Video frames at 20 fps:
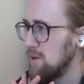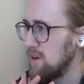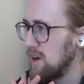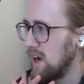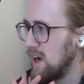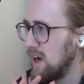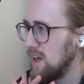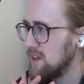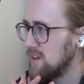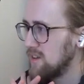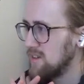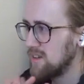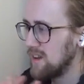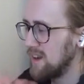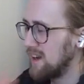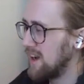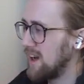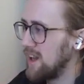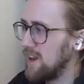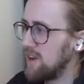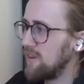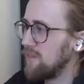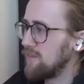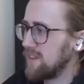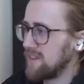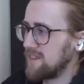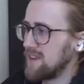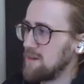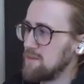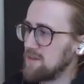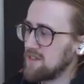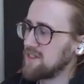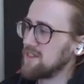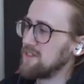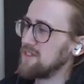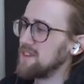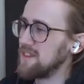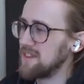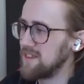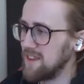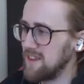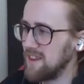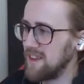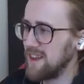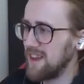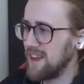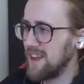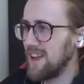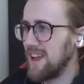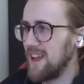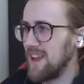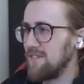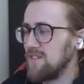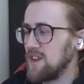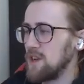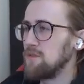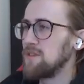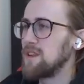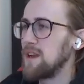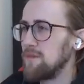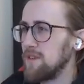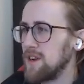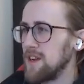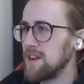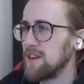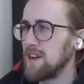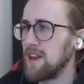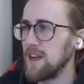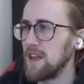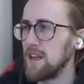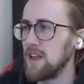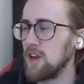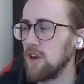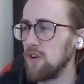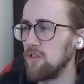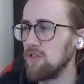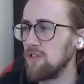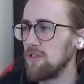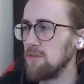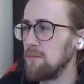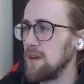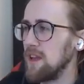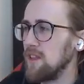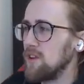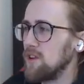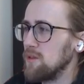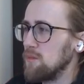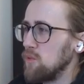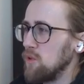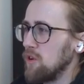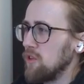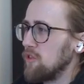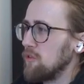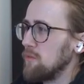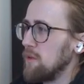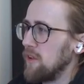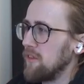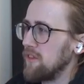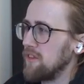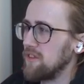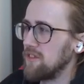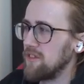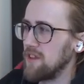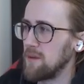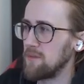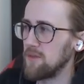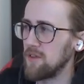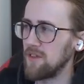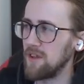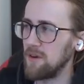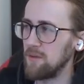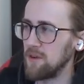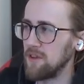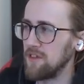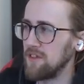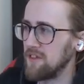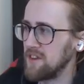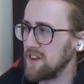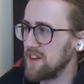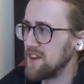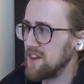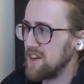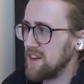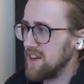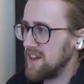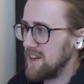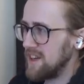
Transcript: But I, just, I love this episode. It's, if she was ever gonna like go to be the number one spot, this is the episode that would have done it.